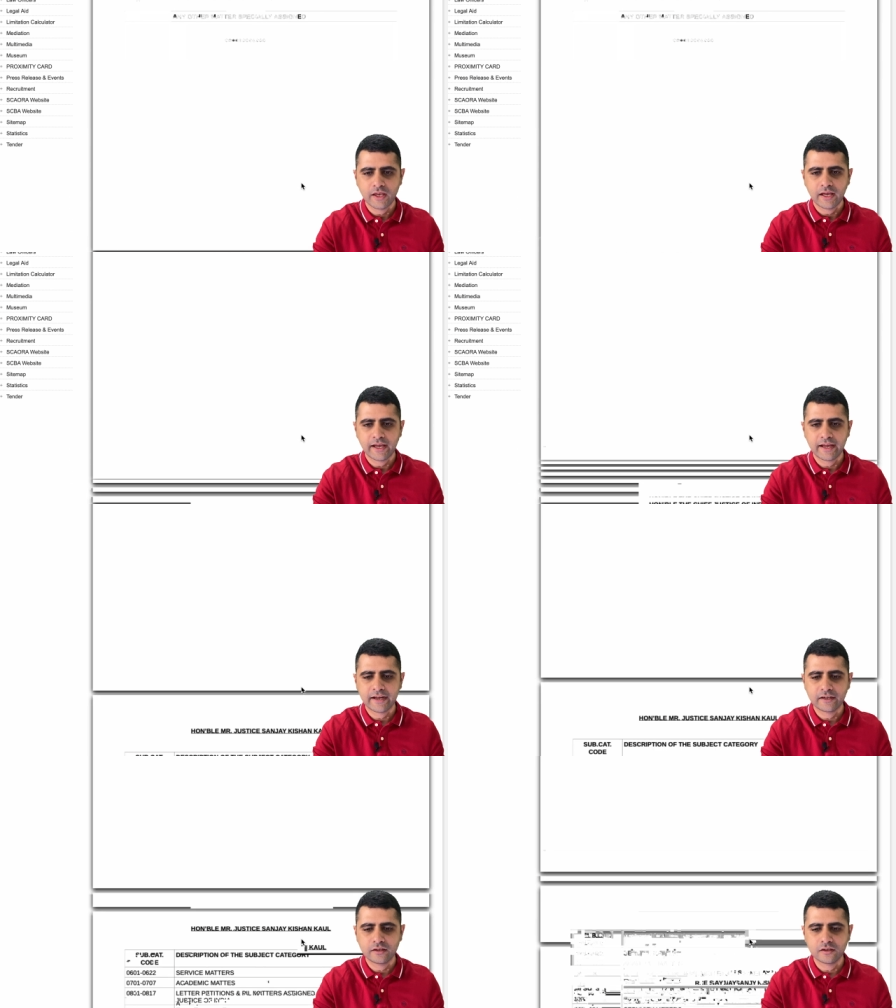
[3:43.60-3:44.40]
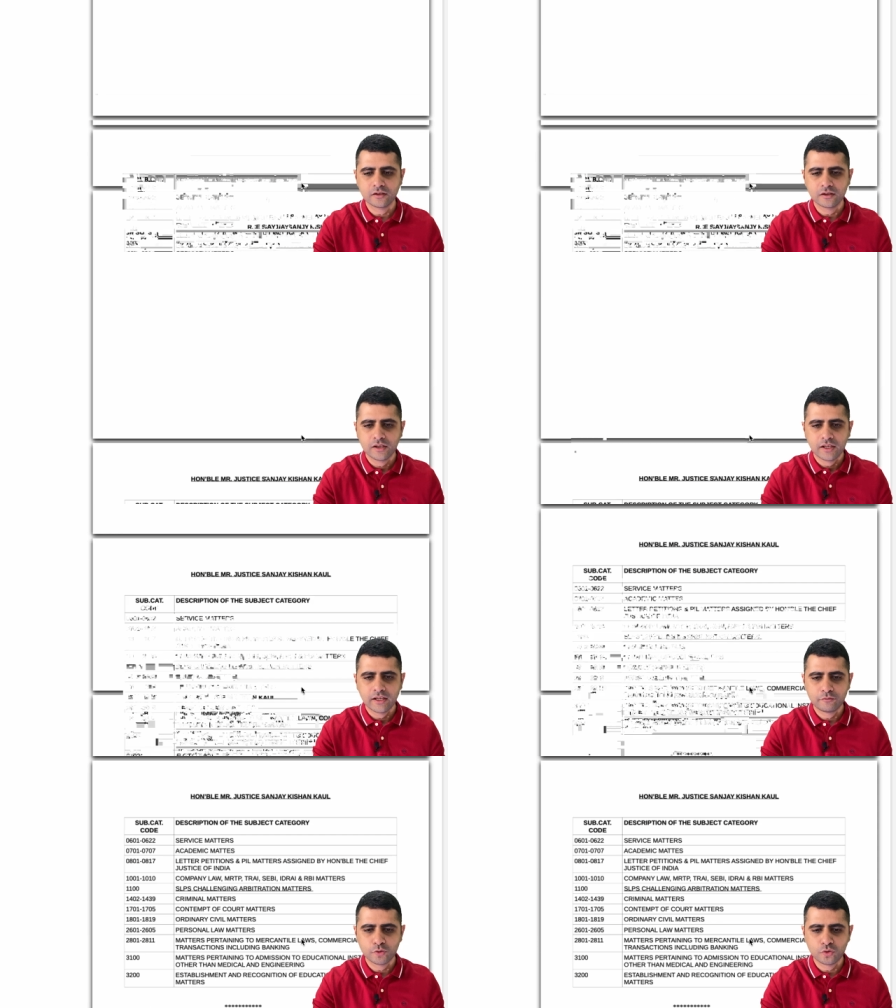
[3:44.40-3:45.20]
and
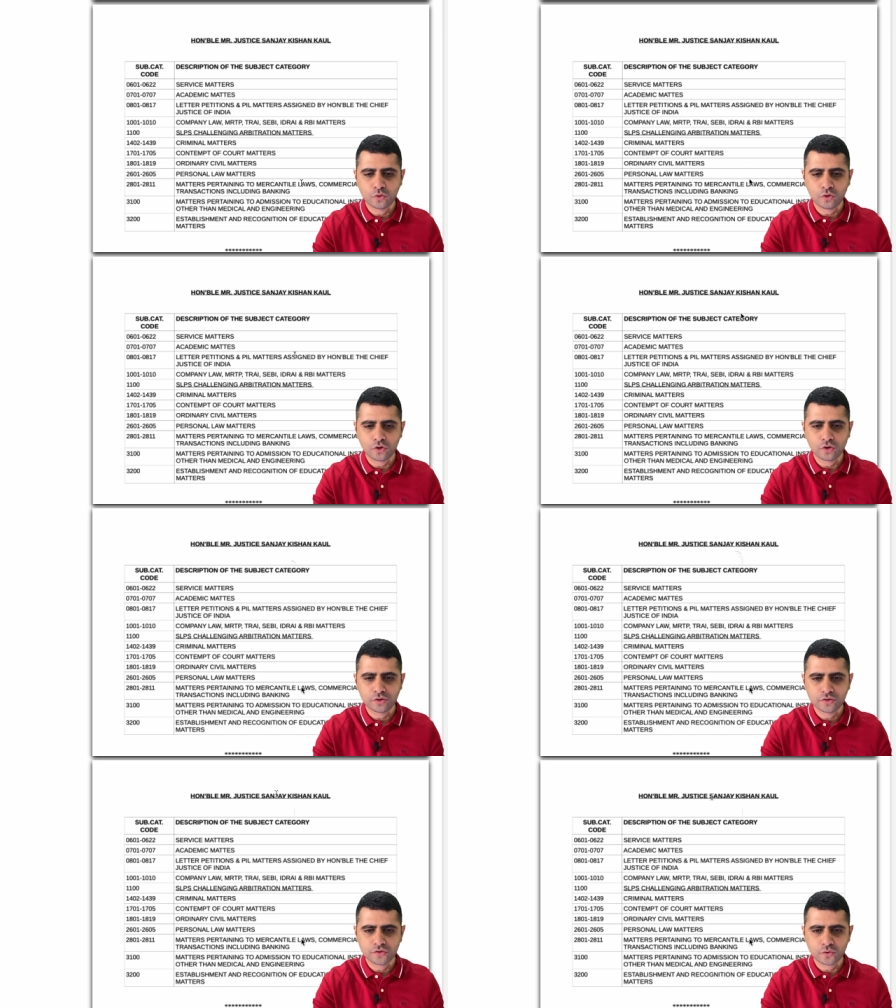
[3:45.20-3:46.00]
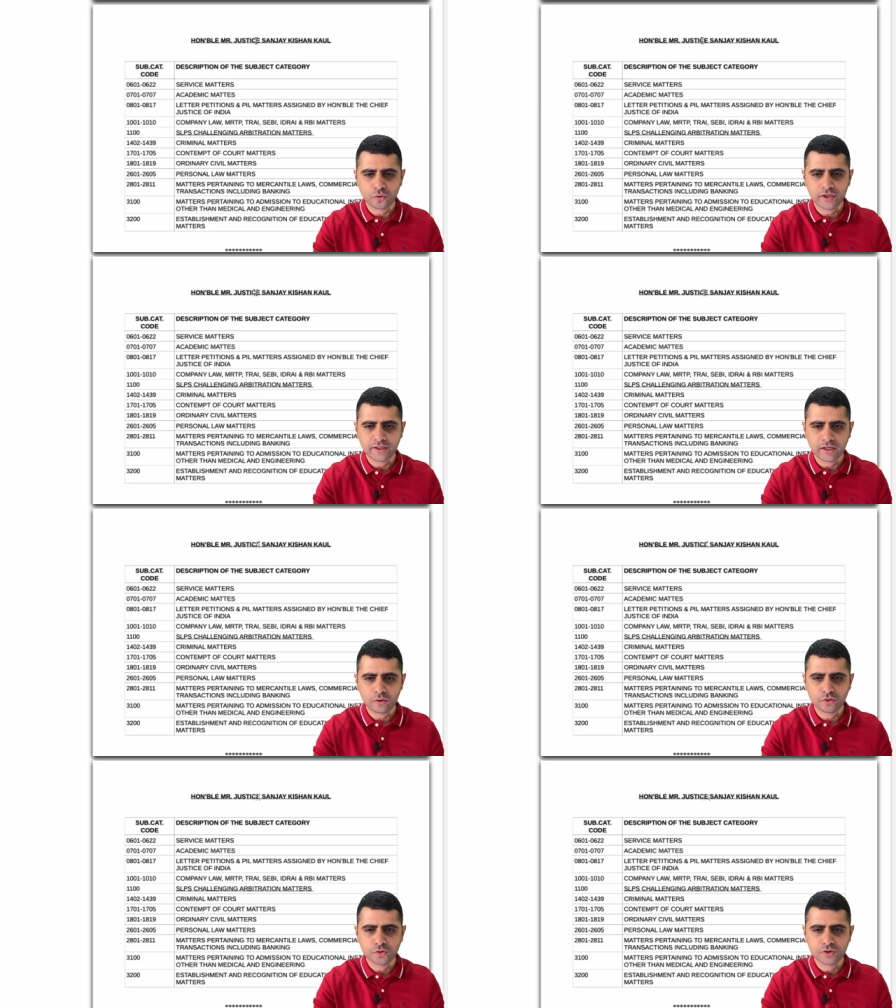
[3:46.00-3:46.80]
if you go on scrolling
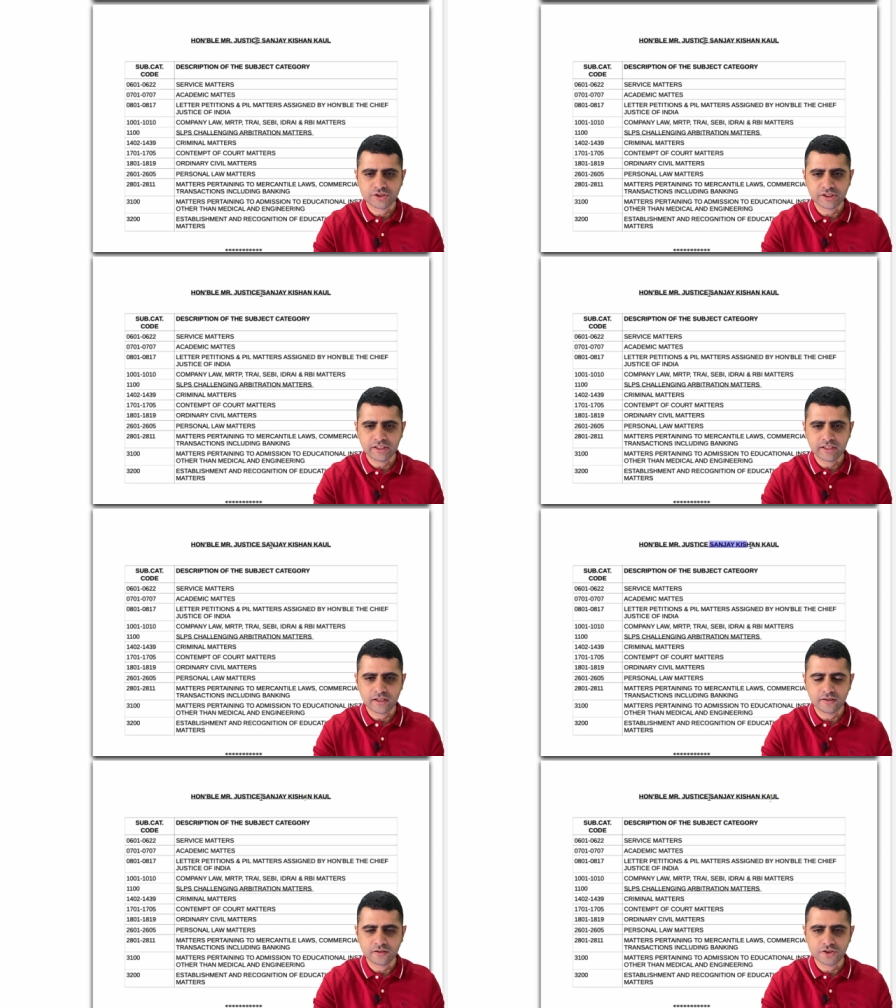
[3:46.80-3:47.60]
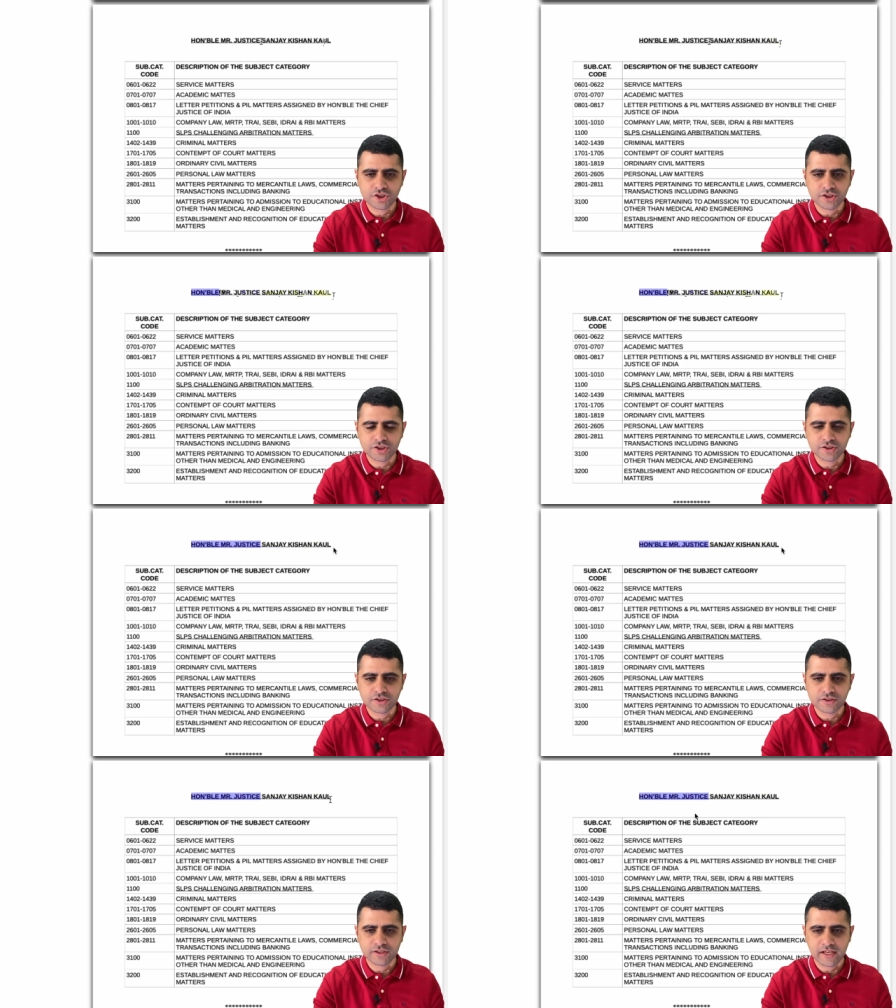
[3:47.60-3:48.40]
down, you will see other
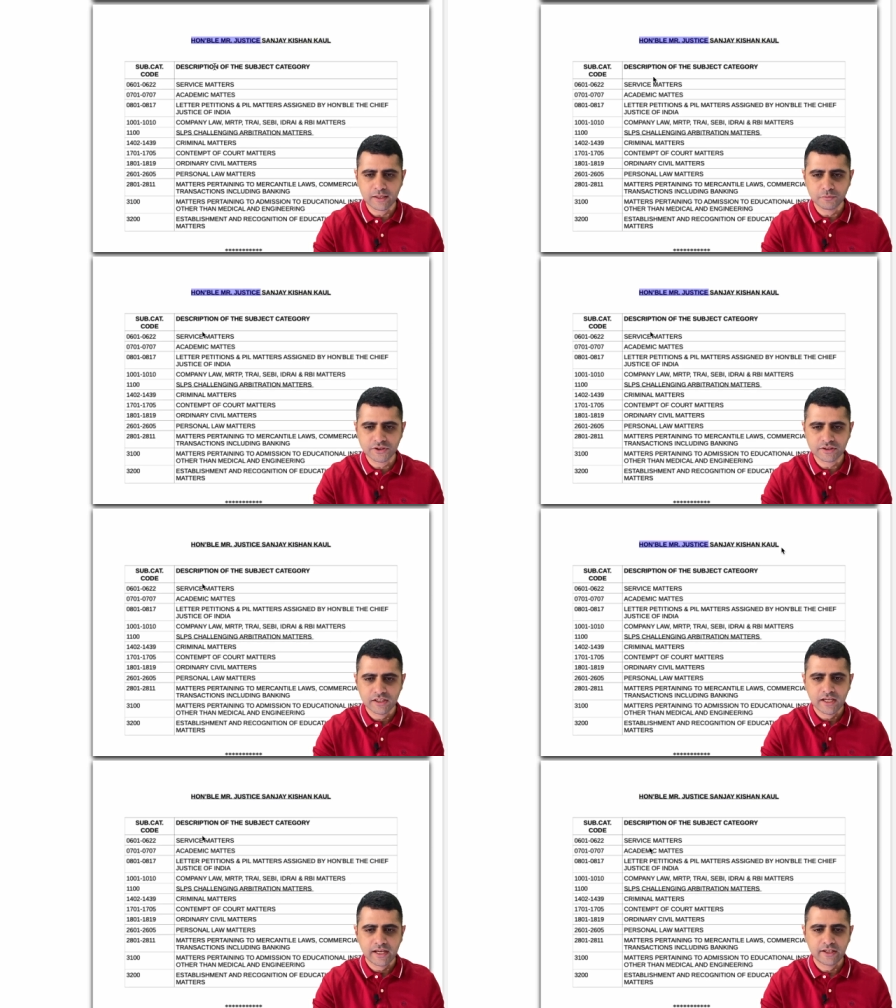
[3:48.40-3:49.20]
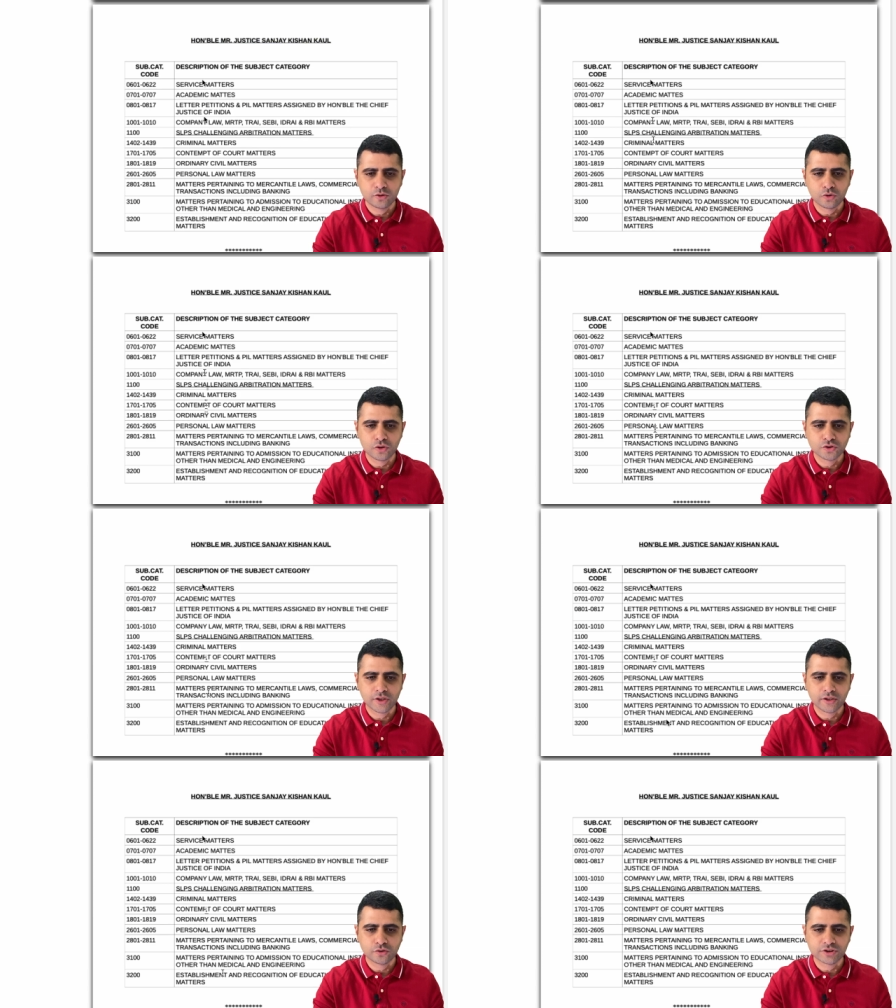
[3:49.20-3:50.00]
judges' names, and you will also
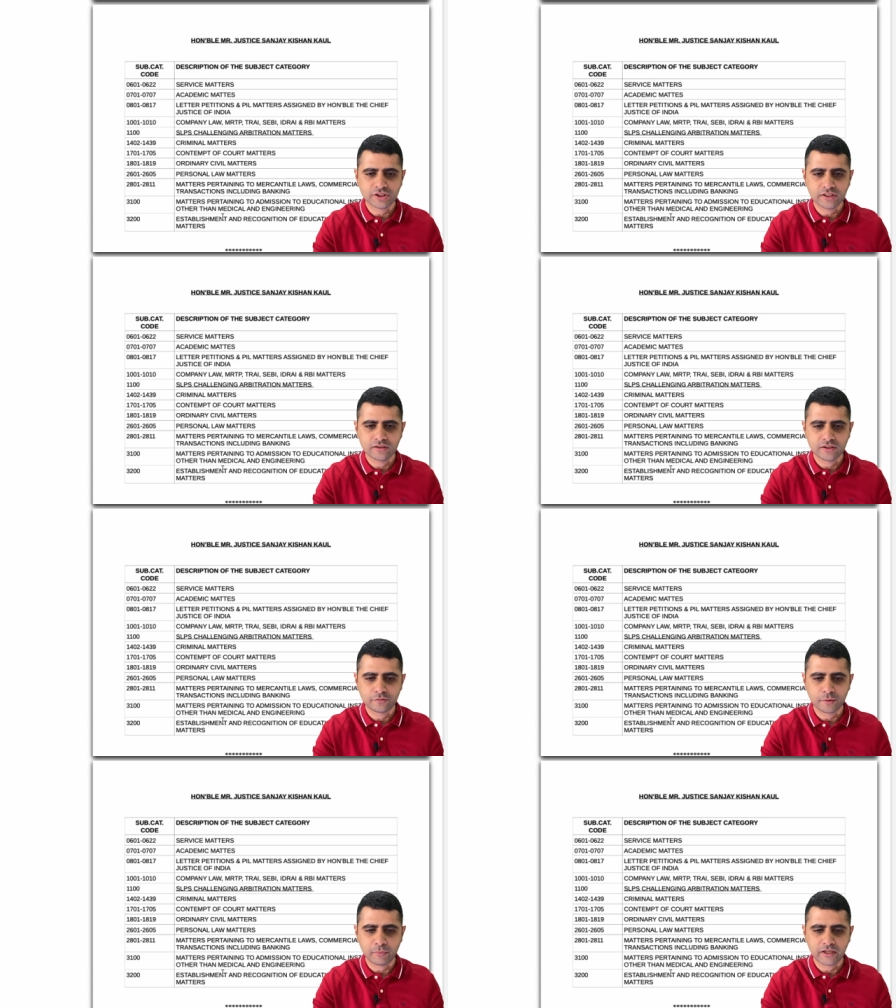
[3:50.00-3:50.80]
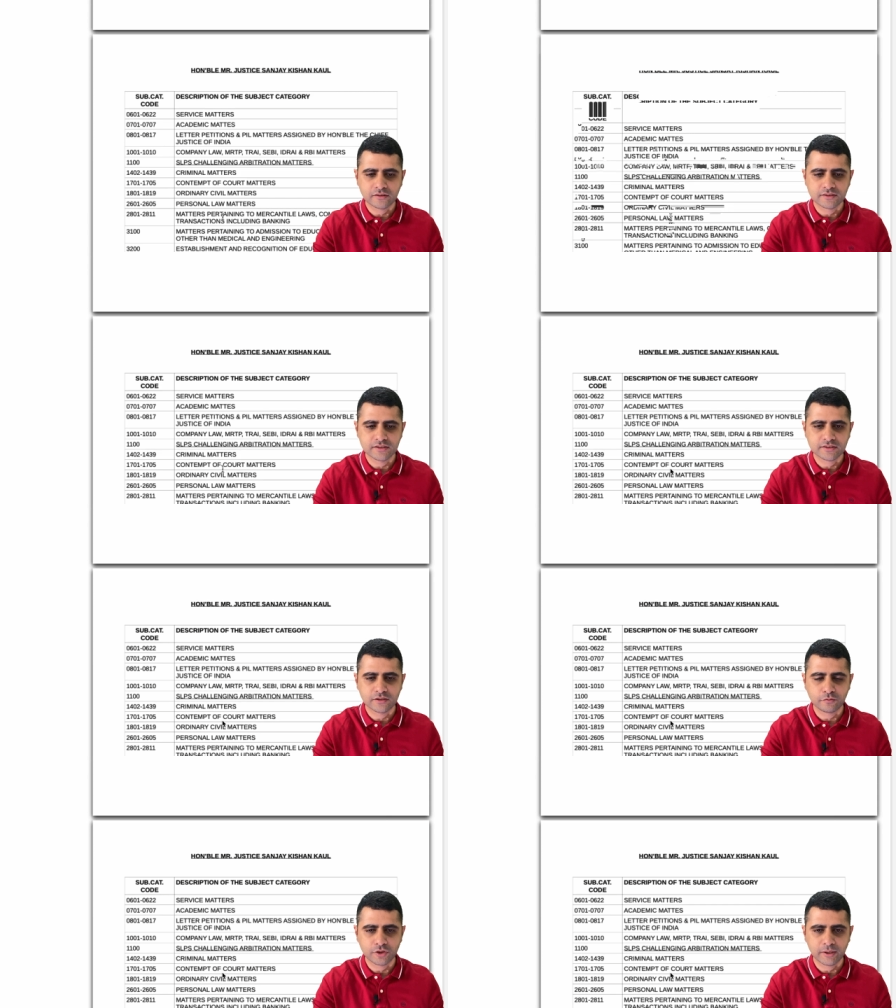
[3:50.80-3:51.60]
get to see the different matters listed
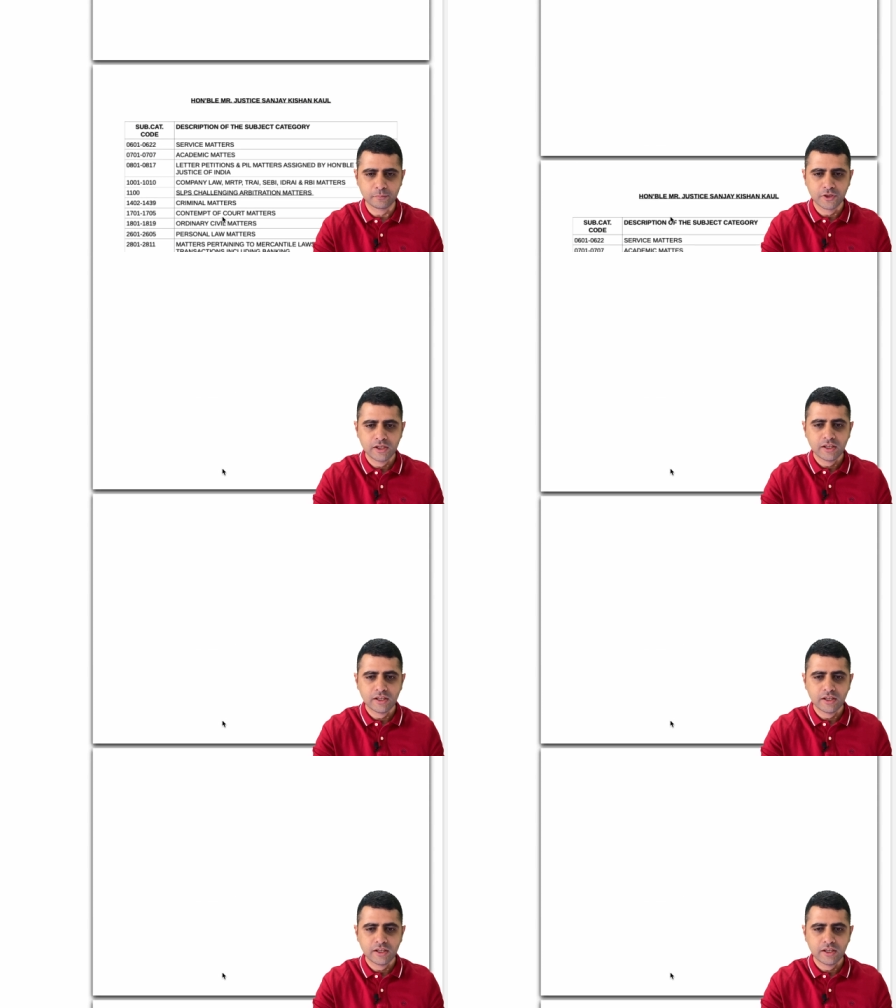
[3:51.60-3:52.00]
for them.